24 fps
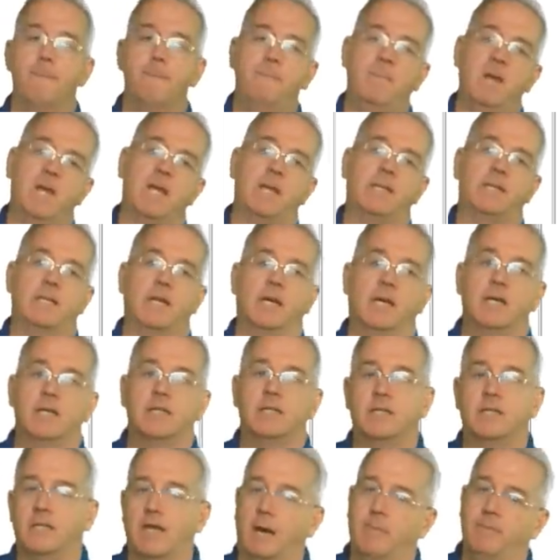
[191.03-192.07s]
bit
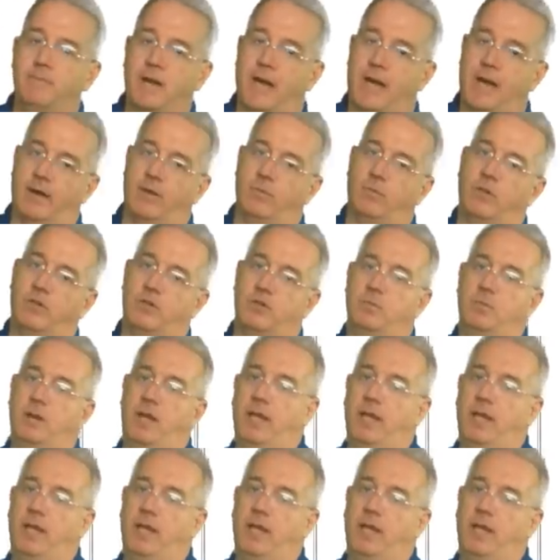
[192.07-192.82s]
subnet, which